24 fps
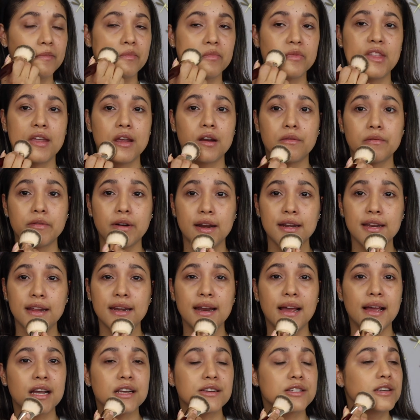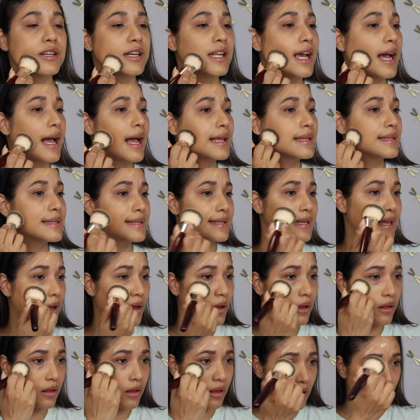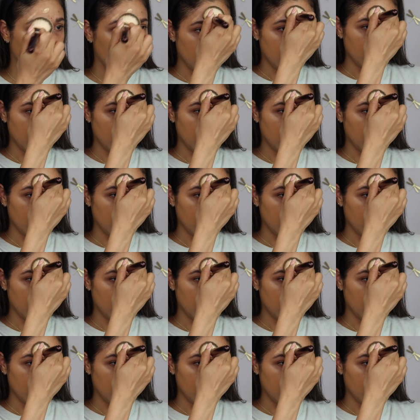They are running actually a sale